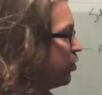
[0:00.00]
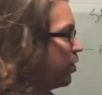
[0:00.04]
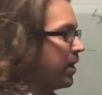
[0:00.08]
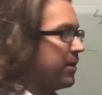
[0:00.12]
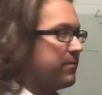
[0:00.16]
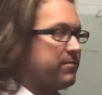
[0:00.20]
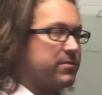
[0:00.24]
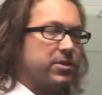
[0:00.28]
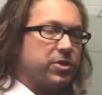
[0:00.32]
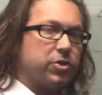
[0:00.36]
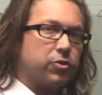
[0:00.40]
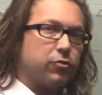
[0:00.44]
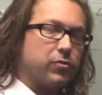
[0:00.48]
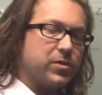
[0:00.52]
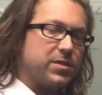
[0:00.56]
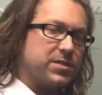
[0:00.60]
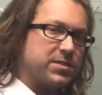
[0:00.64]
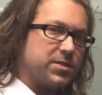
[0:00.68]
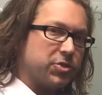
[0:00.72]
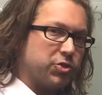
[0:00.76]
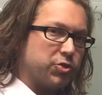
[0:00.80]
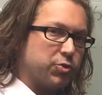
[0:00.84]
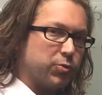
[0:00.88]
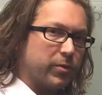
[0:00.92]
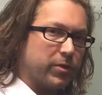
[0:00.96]
you have increased
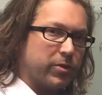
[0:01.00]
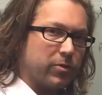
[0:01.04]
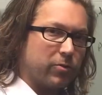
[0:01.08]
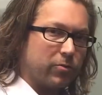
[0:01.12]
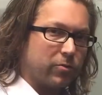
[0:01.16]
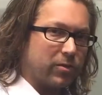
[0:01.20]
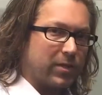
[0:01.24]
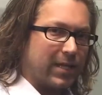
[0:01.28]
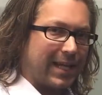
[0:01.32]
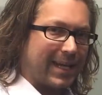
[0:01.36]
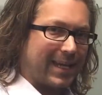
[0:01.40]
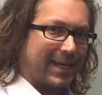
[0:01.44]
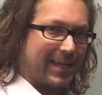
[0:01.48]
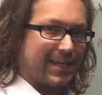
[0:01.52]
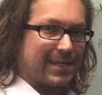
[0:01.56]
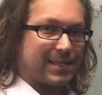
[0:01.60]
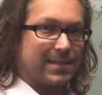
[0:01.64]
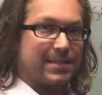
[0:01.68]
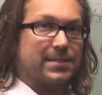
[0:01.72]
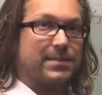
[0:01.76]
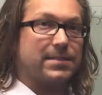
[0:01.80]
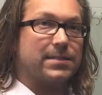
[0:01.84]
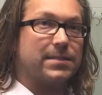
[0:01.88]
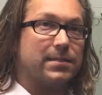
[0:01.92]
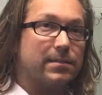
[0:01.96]
adrenal
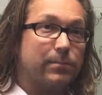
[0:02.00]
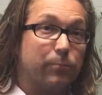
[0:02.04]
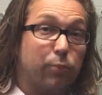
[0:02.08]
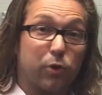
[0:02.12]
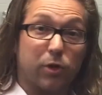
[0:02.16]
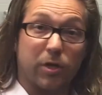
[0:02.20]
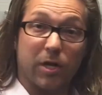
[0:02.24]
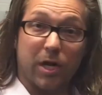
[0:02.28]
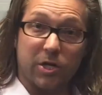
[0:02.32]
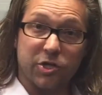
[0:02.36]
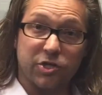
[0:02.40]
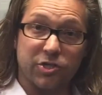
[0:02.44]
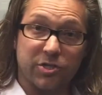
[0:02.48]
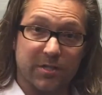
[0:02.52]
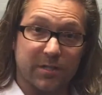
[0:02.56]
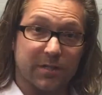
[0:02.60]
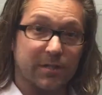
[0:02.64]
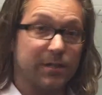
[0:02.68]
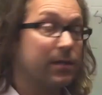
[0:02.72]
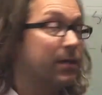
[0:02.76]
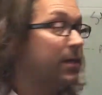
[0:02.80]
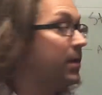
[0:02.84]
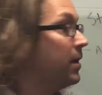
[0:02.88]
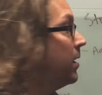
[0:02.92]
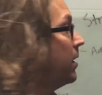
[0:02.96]
gland
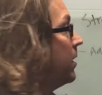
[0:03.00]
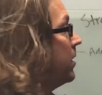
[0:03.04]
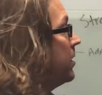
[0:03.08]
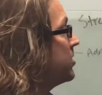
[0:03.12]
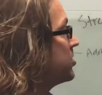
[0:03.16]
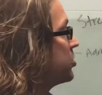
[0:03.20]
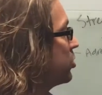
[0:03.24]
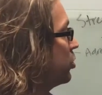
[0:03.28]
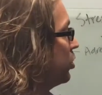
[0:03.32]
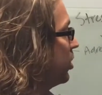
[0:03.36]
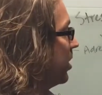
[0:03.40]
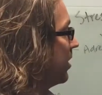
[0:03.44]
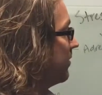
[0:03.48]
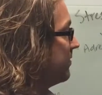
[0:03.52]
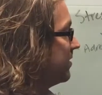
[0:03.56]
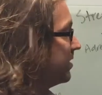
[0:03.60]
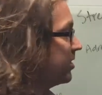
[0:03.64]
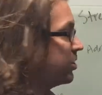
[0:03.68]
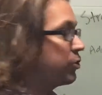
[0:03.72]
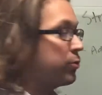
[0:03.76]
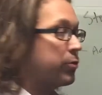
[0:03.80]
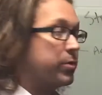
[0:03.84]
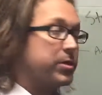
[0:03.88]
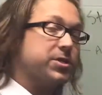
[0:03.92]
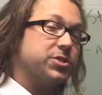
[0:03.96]
production, so you have
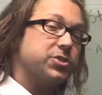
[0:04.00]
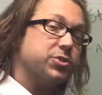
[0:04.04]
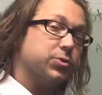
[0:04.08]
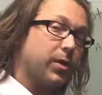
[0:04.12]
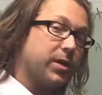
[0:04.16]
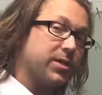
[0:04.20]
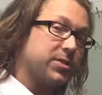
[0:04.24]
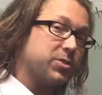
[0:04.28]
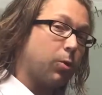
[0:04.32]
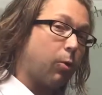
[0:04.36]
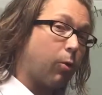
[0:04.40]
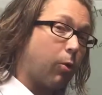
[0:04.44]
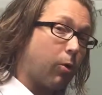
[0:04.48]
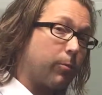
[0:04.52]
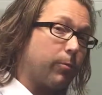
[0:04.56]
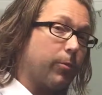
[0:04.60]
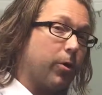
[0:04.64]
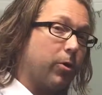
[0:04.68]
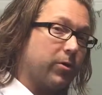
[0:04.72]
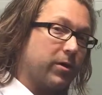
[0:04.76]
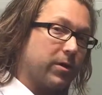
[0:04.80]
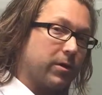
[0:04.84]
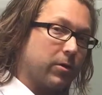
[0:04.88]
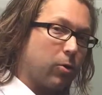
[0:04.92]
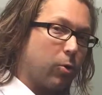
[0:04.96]
increased stress
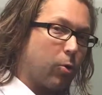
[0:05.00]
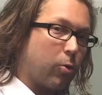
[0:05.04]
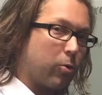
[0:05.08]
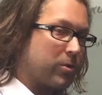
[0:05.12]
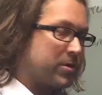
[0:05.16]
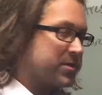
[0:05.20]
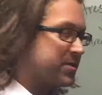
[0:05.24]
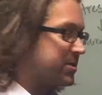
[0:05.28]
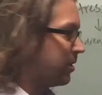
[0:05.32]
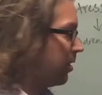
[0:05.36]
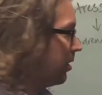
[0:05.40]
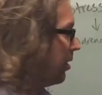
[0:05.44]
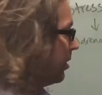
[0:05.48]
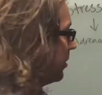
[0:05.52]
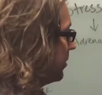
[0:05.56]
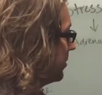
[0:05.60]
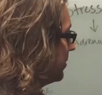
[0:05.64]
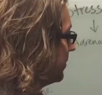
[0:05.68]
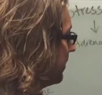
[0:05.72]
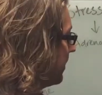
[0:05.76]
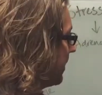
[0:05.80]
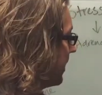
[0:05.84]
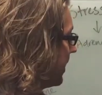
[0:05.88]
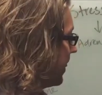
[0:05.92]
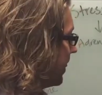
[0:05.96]
hormone and cortisol,
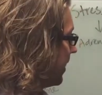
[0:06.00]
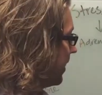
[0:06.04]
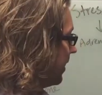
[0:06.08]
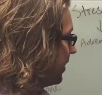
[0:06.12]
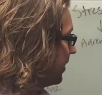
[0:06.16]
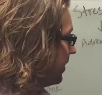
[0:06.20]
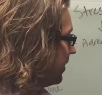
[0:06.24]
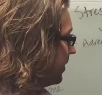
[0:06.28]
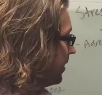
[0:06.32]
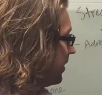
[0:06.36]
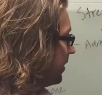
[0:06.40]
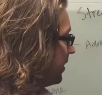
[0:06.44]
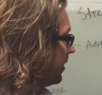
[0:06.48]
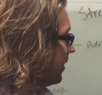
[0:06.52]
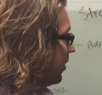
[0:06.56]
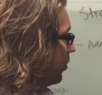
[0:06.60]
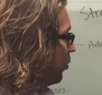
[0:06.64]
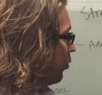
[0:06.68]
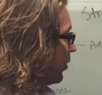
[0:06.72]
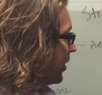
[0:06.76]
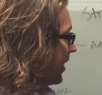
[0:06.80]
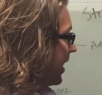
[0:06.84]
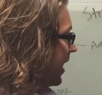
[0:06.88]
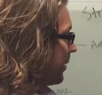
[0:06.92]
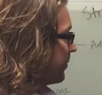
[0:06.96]

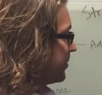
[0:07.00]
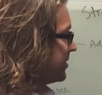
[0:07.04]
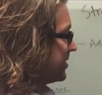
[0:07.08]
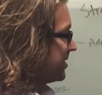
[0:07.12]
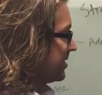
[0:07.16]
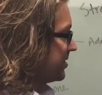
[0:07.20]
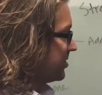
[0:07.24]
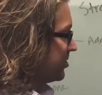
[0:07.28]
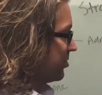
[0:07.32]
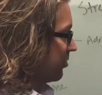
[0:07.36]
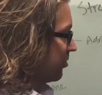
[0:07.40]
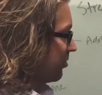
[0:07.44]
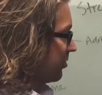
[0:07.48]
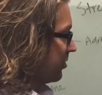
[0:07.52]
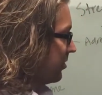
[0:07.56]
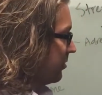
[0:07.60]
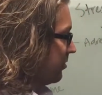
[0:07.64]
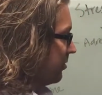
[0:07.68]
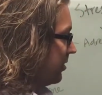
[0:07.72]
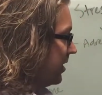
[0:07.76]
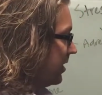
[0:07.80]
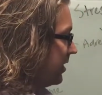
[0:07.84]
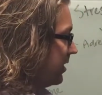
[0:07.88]
what happens is you're going to